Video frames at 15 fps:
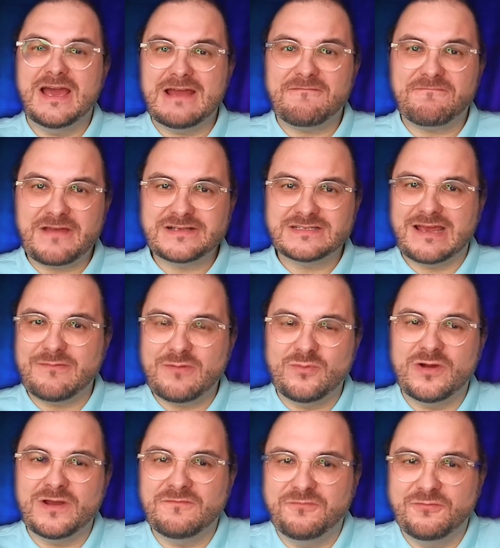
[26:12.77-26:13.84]
And thanks
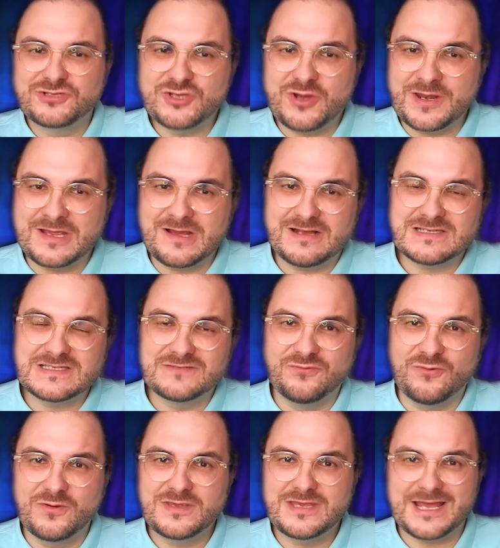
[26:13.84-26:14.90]
everyone for joining us
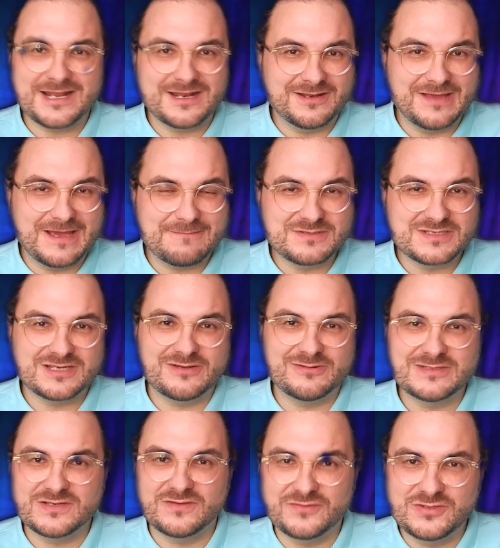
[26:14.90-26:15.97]
for yet another
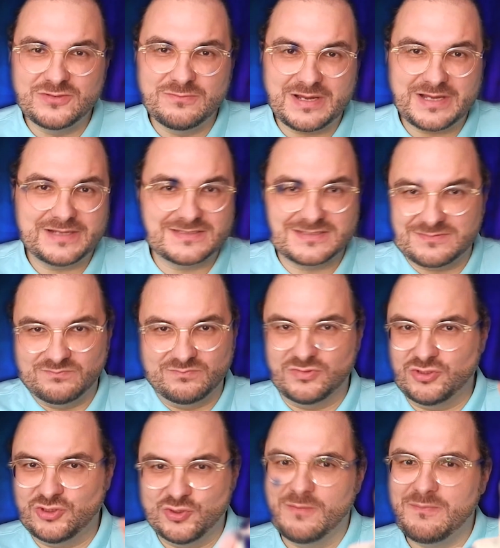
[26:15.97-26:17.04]
episodes of Qubites,
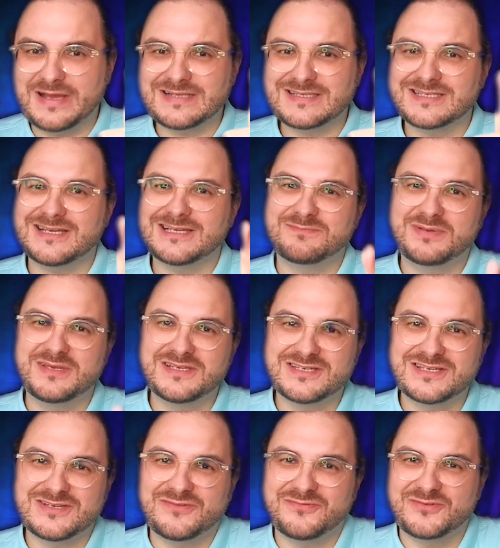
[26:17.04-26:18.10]
your bite-sized
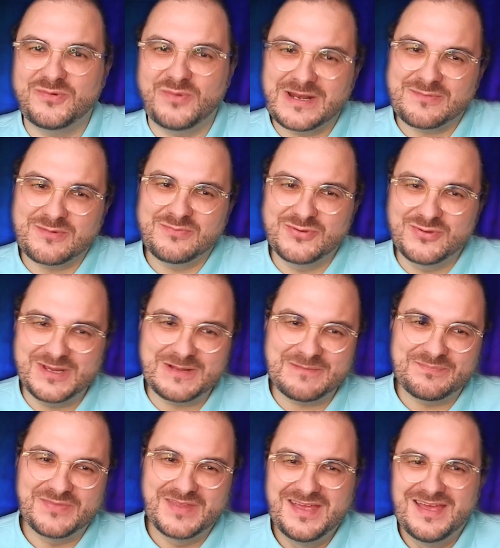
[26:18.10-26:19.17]
pieces of quantum
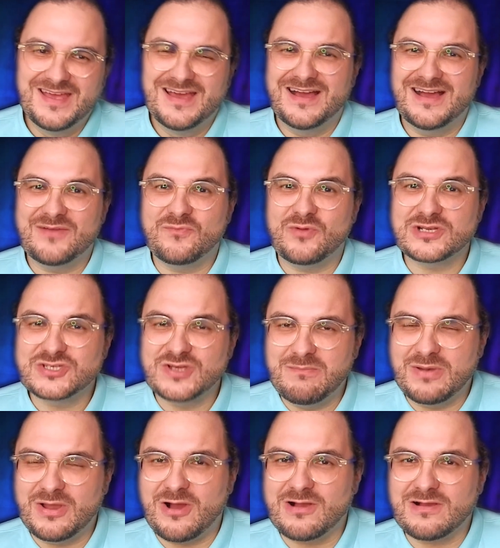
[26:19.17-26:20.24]
computing. Watch our
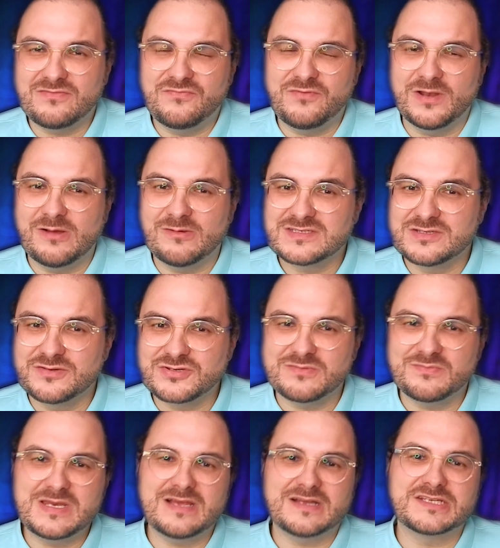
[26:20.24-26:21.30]
blog, follow our
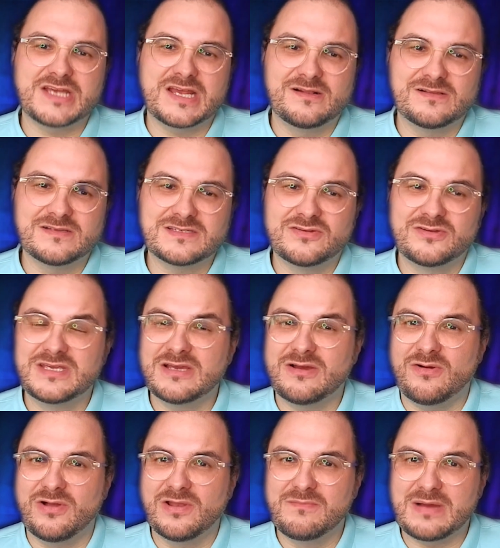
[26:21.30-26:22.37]
social media channels to hear
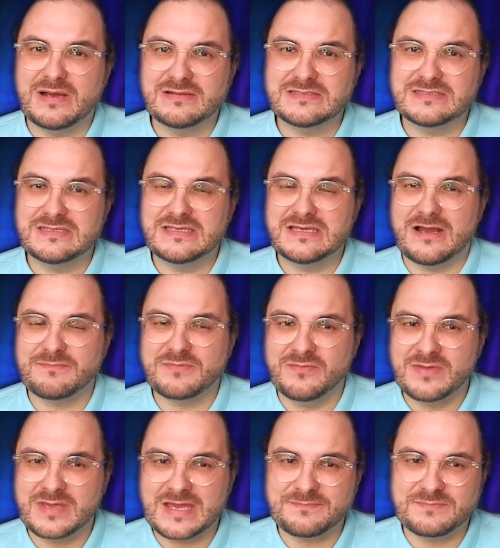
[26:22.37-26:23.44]
all about the
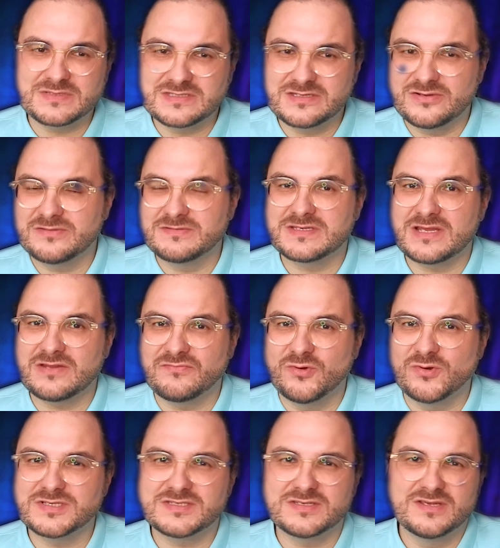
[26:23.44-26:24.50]
upcoming episodes, and of
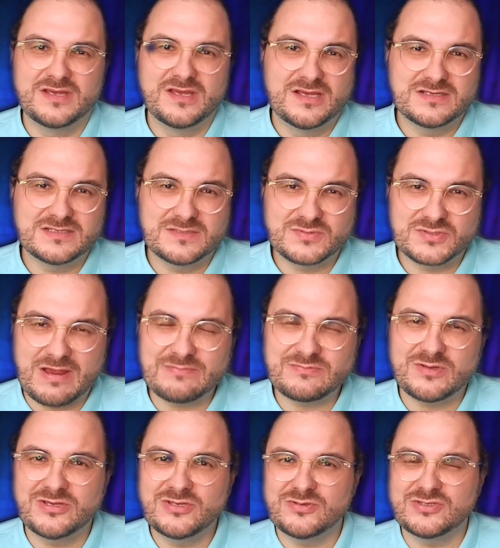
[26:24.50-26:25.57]
course,
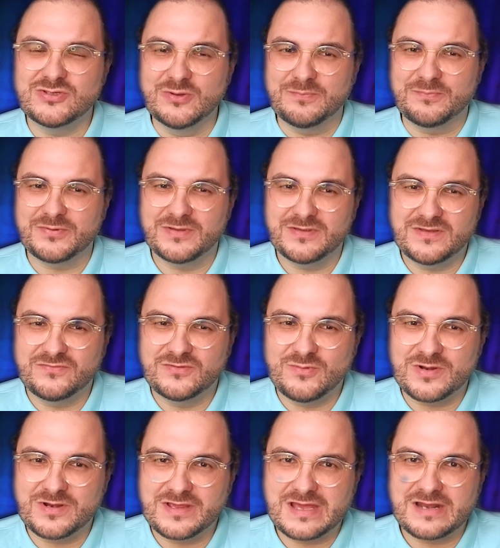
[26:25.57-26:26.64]
subscribe to our YouTube if you
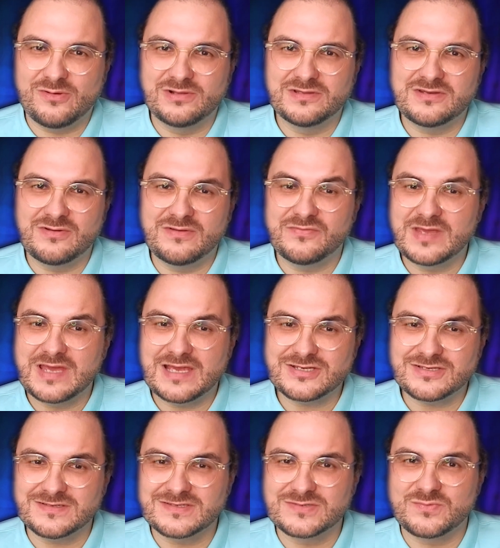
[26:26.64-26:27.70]
want to get all the
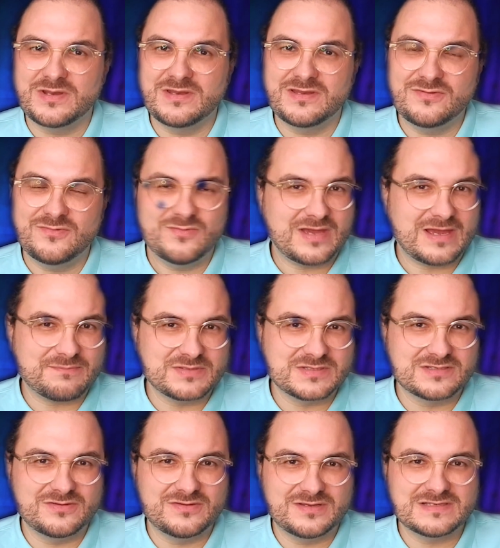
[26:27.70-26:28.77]
notifications when the new
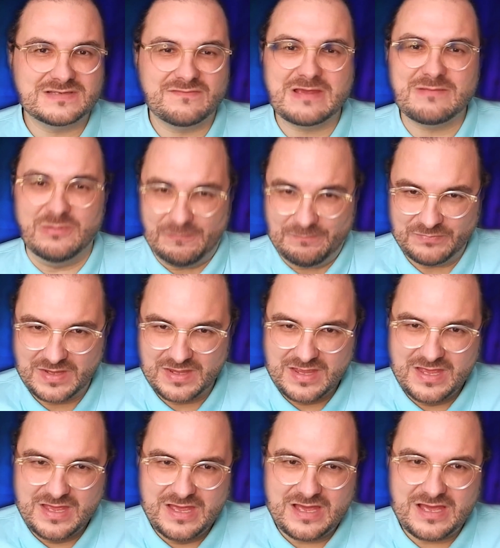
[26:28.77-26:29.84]
episode is available.
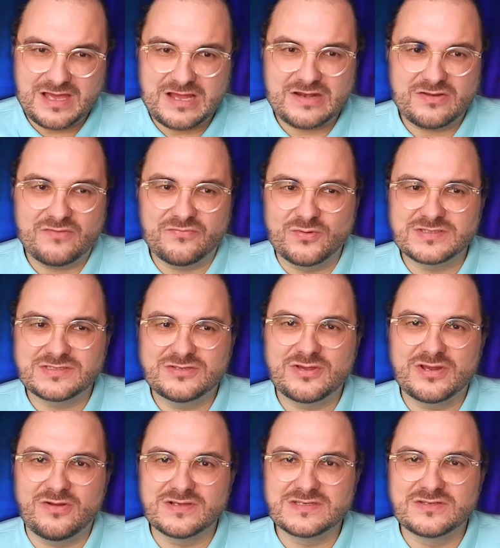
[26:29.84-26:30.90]
And of course, you
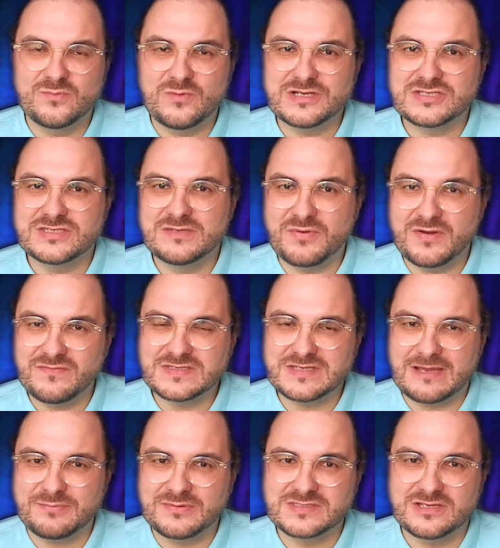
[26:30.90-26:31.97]
can also watch the
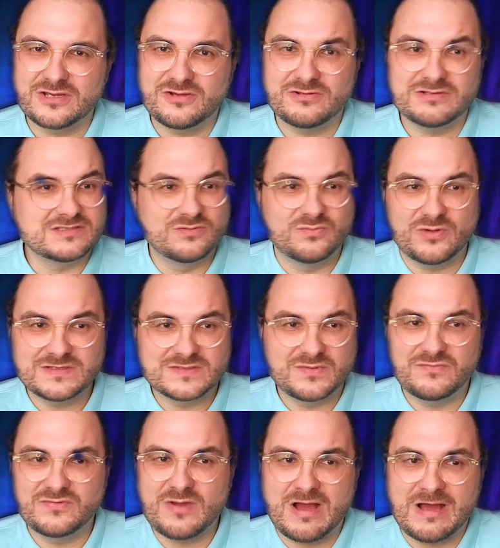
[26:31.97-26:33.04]
previous episodes, the ones
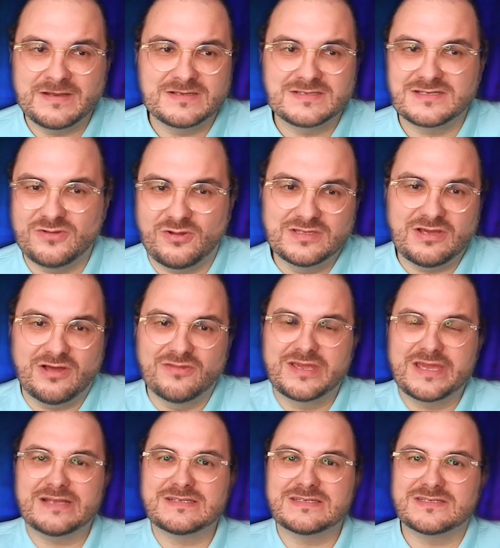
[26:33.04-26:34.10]
with Johannes and all the other
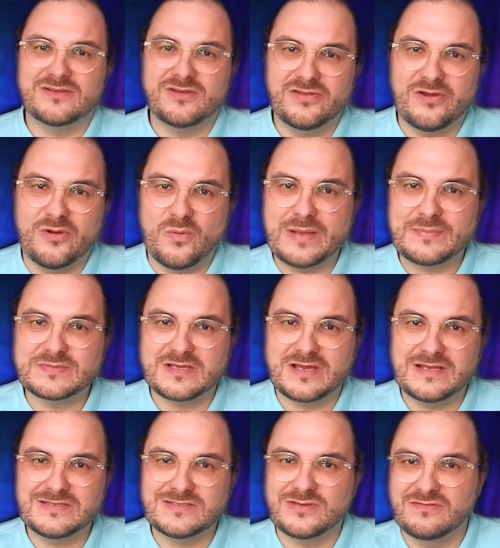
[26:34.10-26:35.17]
guests on our
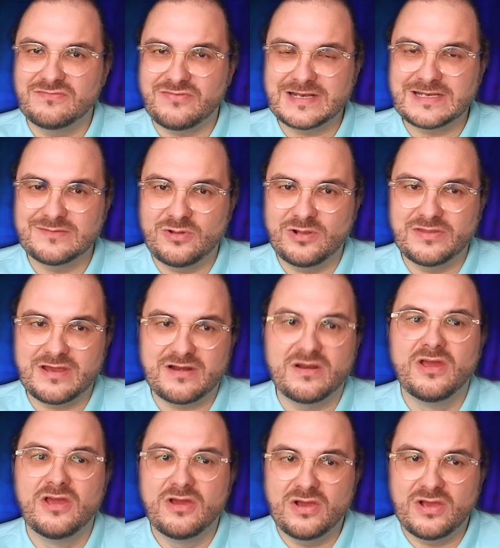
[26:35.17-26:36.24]
websites. You can find them all
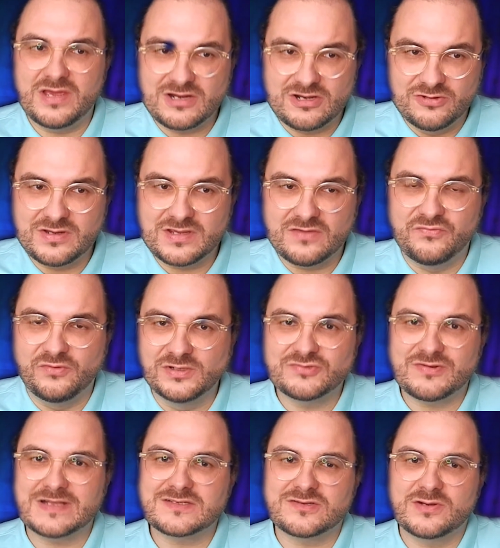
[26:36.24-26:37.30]
there, including a full
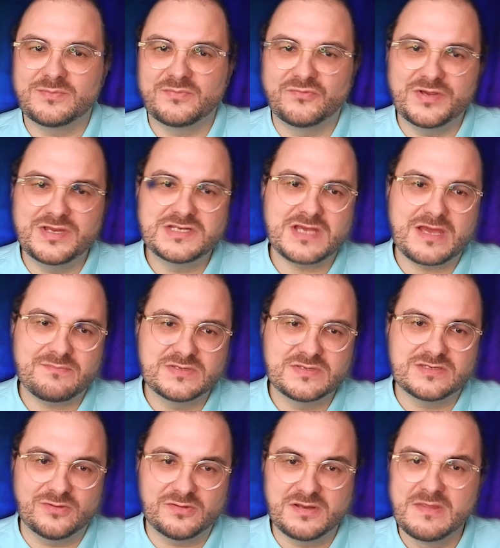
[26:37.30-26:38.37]
transcript for each
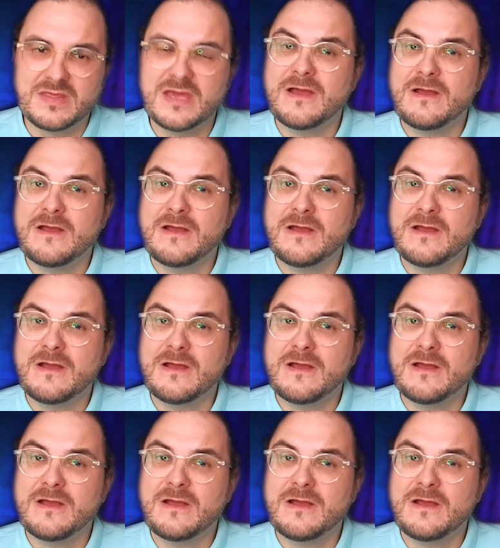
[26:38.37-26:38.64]
episode.